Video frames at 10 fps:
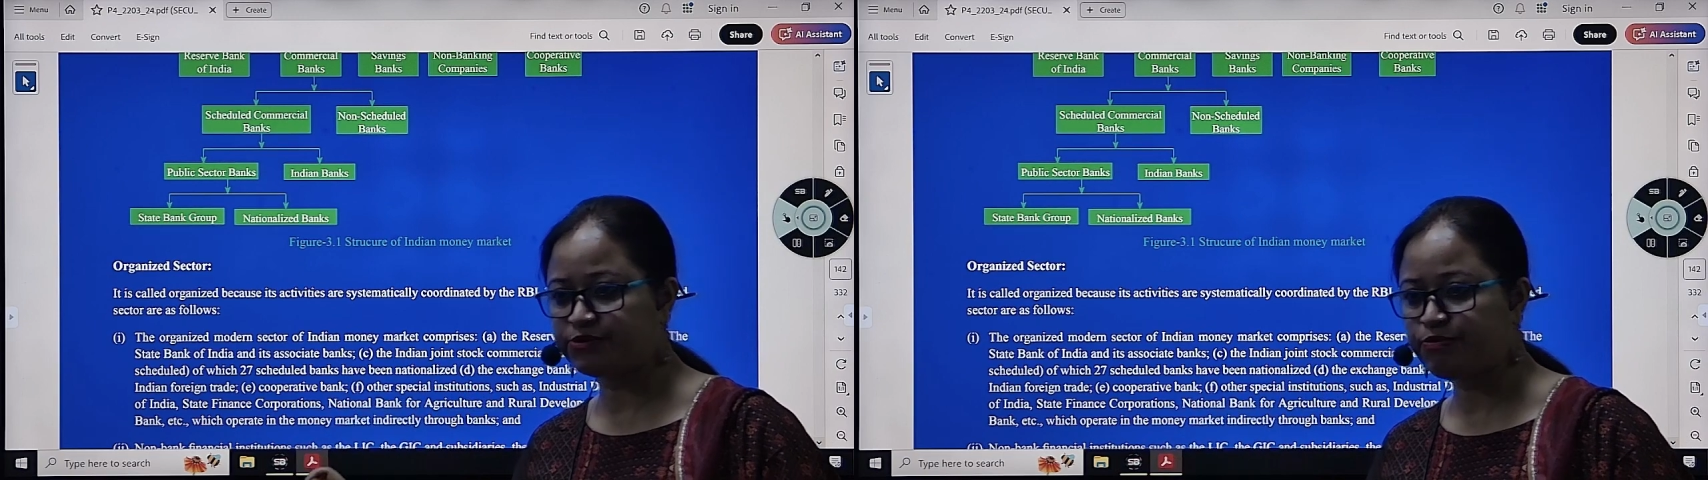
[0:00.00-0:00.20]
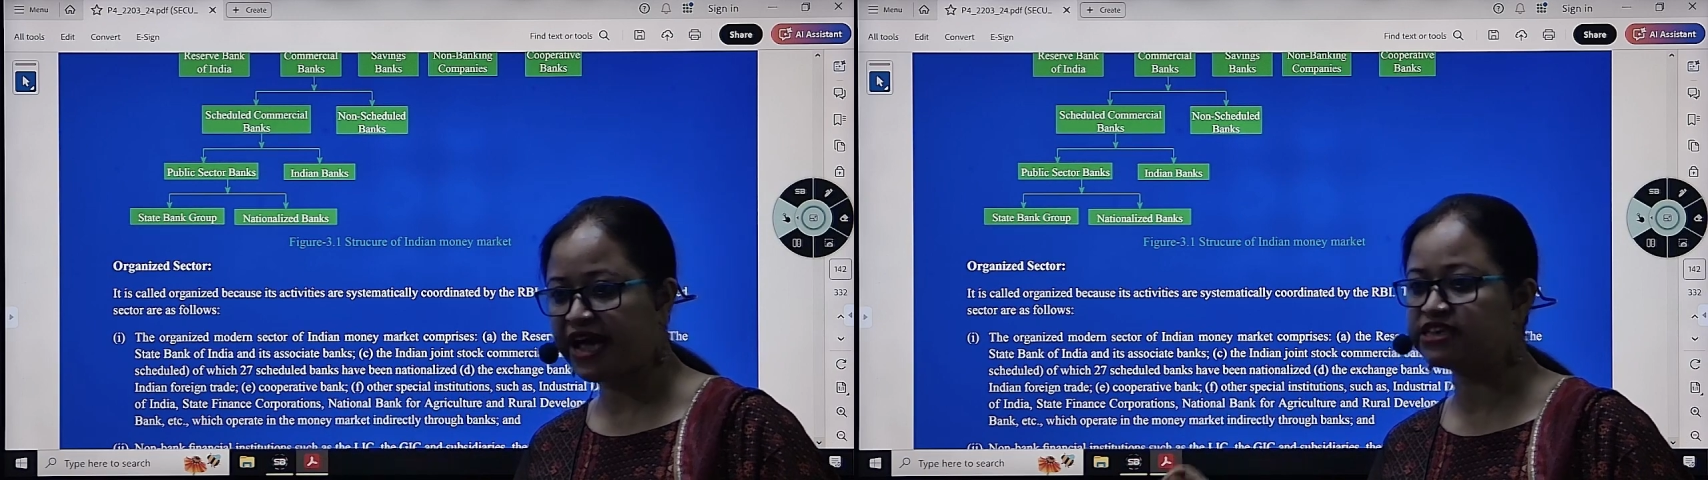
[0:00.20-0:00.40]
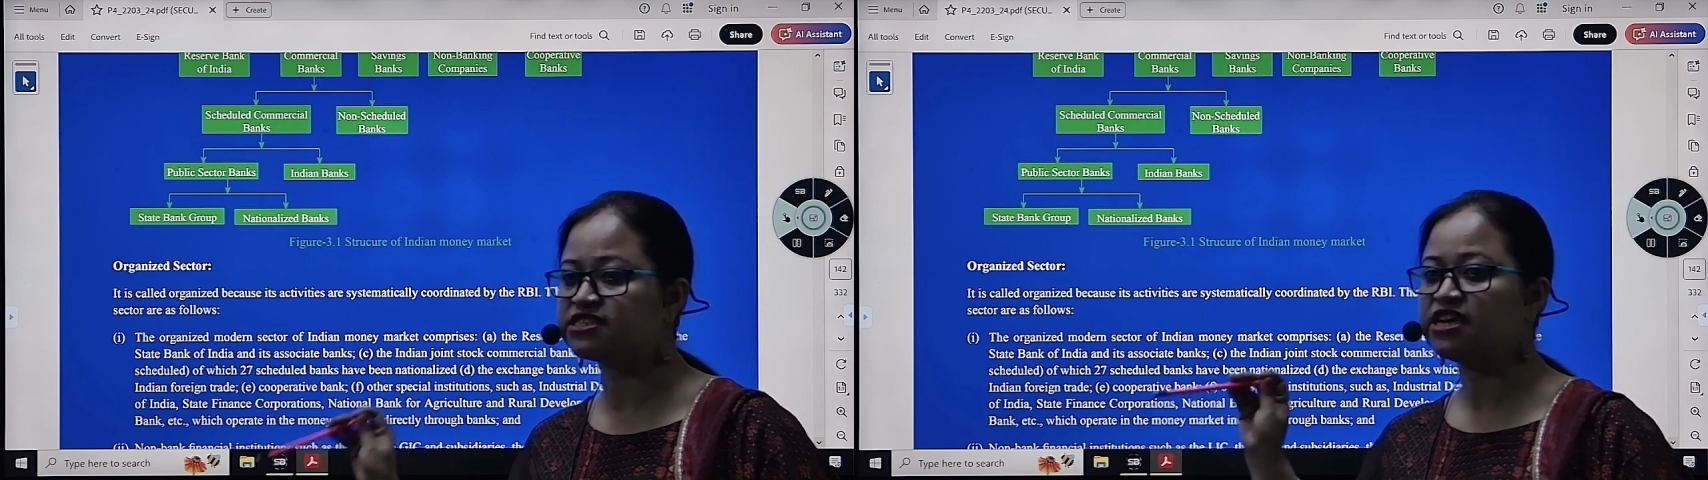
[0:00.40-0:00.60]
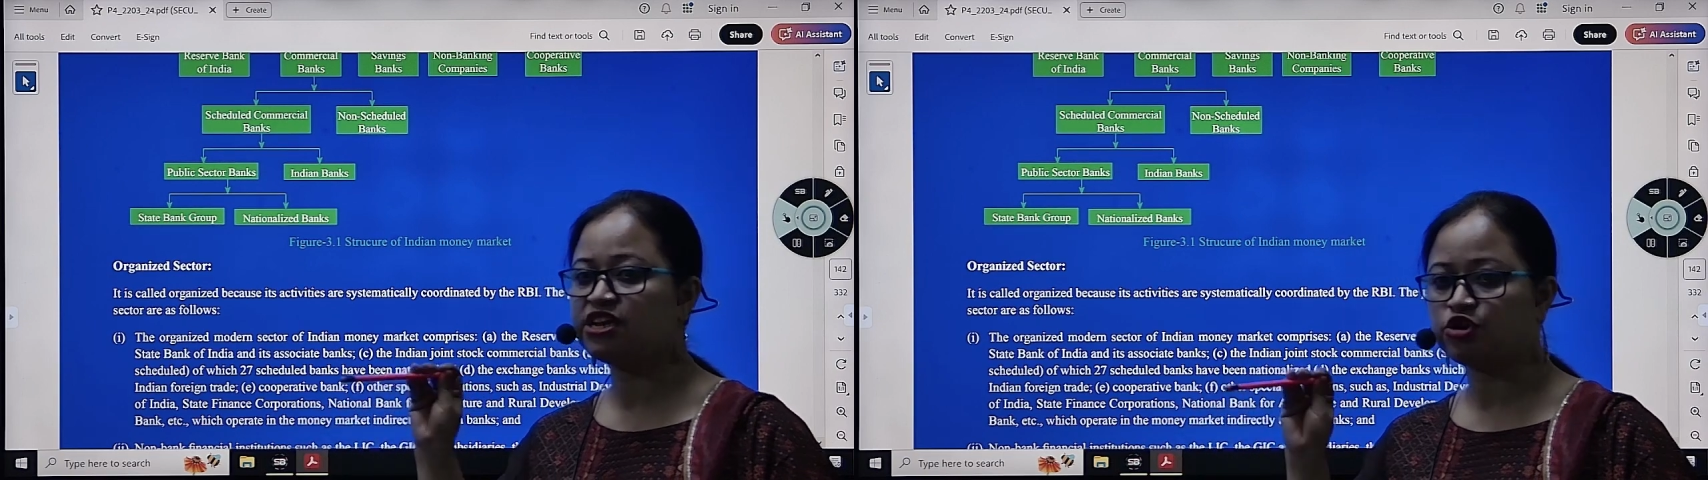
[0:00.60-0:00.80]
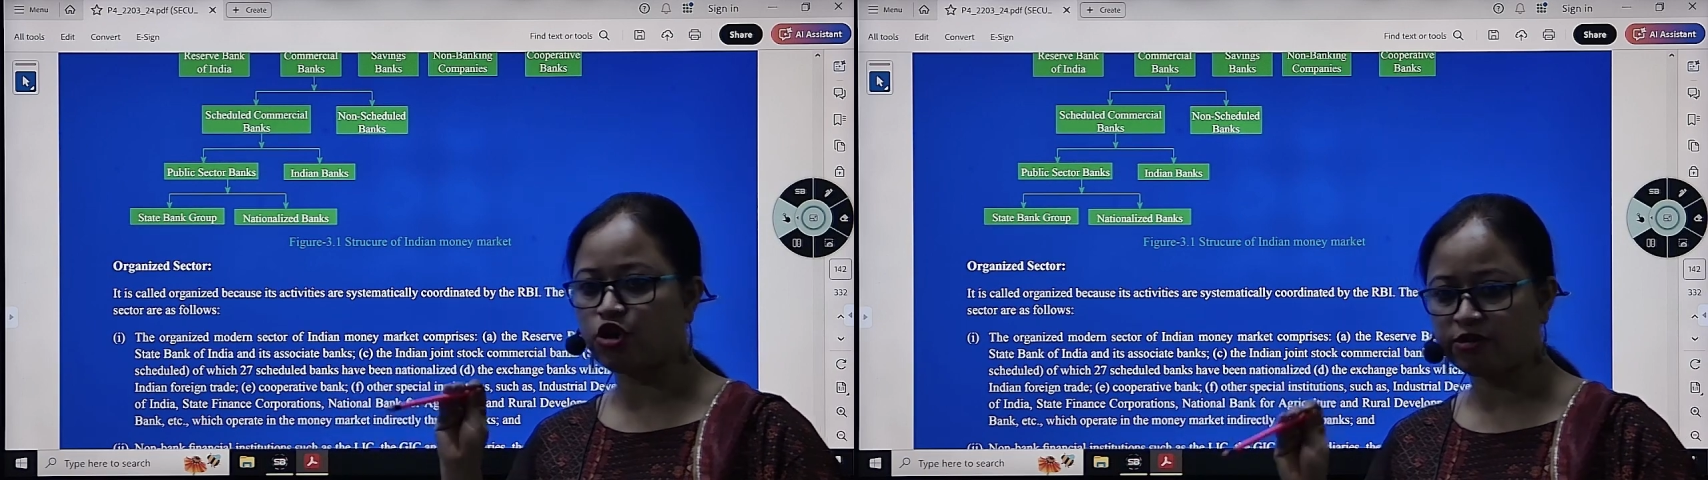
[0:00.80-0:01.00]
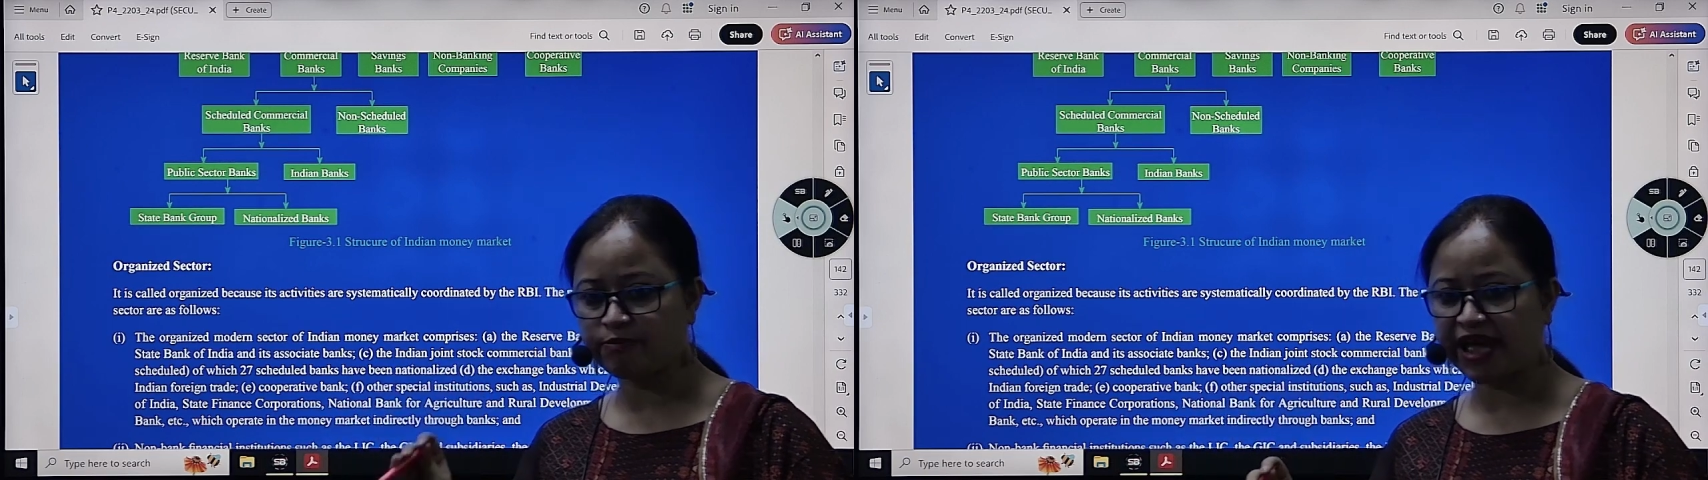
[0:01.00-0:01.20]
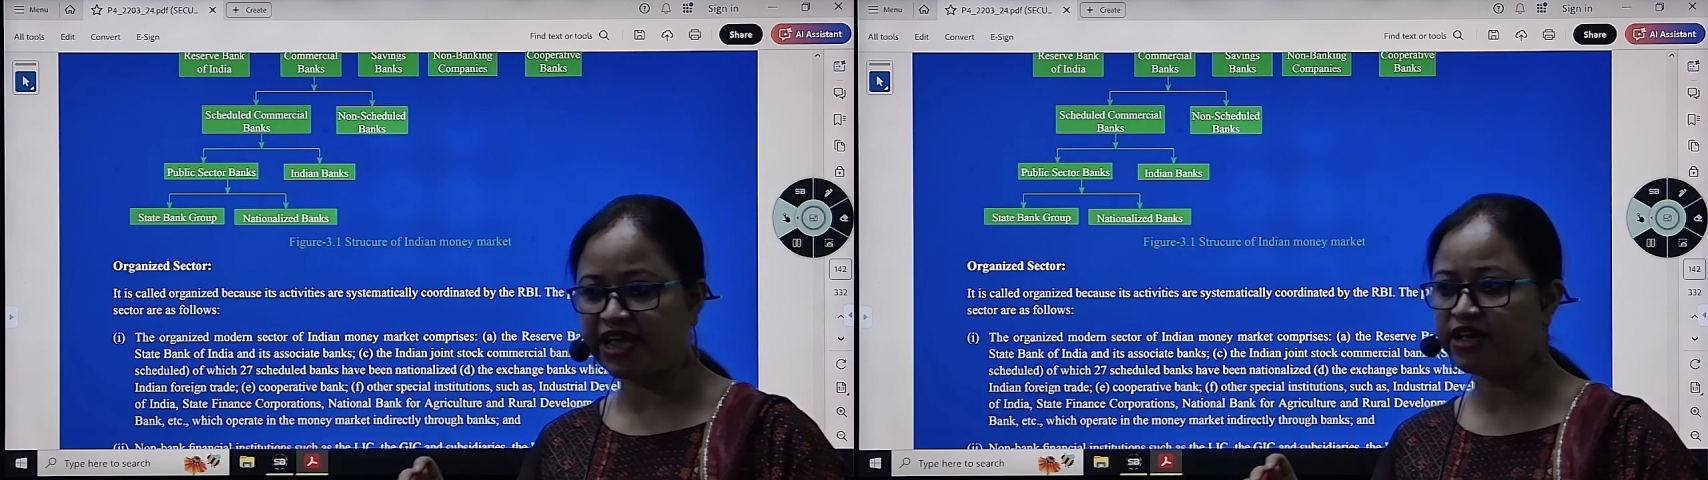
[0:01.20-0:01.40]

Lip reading: banks, non-bank